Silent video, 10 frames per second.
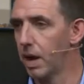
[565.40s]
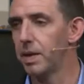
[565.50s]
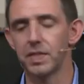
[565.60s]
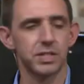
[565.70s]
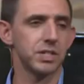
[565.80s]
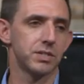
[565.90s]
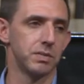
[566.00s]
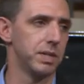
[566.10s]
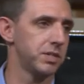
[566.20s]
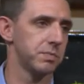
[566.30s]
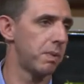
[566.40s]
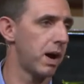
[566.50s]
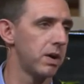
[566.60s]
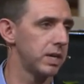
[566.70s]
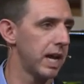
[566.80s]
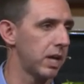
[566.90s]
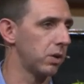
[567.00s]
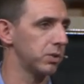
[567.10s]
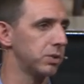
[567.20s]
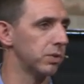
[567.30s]
Uh, this, is, this is modern day
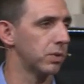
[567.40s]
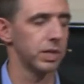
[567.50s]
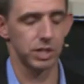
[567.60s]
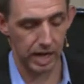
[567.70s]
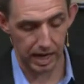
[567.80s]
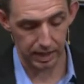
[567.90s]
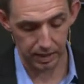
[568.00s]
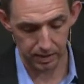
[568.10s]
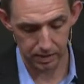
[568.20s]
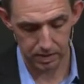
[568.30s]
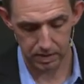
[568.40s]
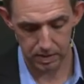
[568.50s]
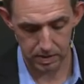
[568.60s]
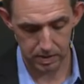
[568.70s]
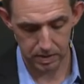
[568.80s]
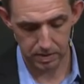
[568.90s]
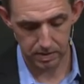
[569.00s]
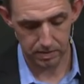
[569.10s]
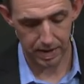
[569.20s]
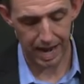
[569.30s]
cultural Christianity
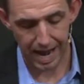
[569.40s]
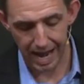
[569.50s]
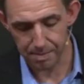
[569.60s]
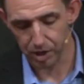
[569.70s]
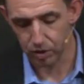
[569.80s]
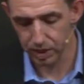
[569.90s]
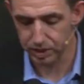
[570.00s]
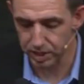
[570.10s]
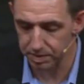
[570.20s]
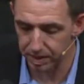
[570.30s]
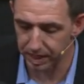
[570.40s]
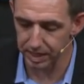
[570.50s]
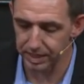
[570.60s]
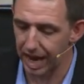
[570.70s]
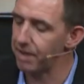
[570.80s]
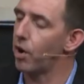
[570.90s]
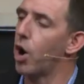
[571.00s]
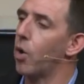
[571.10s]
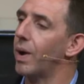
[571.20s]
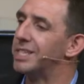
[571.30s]
right? I am a Christian because I've
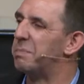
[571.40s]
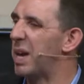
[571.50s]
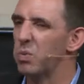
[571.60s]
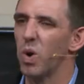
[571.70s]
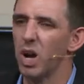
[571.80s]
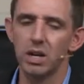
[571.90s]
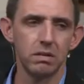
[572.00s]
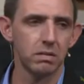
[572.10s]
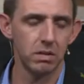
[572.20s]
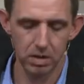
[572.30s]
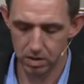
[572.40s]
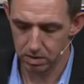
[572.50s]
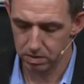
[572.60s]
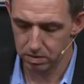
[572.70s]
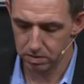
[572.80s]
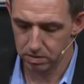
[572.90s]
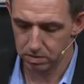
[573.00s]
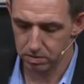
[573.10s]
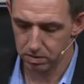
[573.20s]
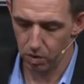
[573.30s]
always been one.
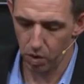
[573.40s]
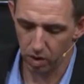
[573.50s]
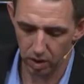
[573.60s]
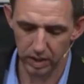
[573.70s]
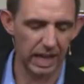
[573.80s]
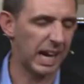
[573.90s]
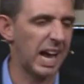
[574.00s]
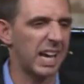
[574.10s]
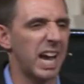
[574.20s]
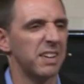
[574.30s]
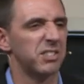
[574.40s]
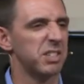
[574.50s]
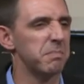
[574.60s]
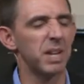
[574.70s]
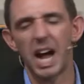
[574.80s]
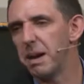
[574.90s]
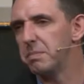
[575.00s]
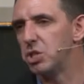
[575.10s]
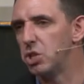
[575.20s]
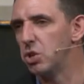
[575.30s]
Or, like, I kind of
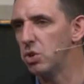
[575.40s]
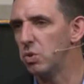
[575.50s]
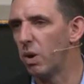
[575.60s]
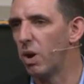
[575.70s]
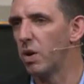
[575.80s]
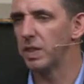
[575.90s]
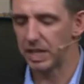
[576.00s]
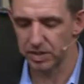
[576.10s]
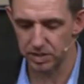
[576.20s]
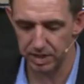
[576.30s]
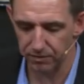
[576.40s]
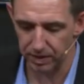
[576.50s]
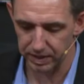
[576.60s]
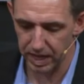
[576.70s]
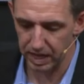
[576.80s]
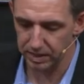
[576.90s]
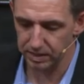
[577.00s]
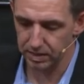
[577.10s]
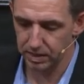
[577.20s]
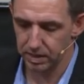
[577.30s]
sometimes do all these different
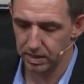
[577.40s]
things.